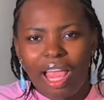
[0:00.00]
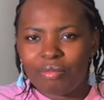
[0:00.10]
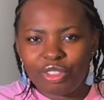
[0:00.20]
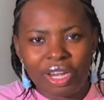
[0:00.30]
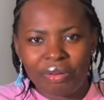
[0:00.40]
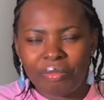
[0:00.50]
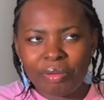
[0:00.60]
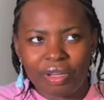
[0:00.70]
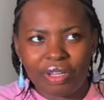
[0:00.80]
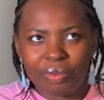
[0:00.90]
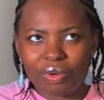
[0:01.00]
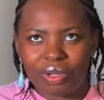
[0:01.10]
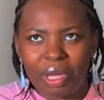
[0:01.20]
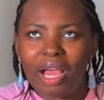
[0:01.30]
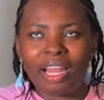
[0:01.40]
I'm trying to remember a
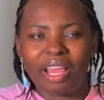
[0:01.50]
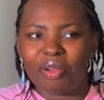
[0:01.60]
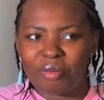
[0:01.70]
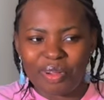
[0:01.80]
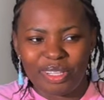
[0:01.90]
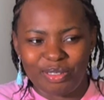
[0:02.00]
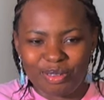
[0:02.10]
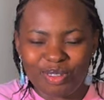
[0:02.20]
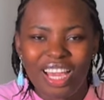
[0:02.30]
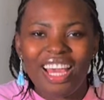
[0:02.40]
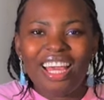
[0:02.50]
word and I hope I do.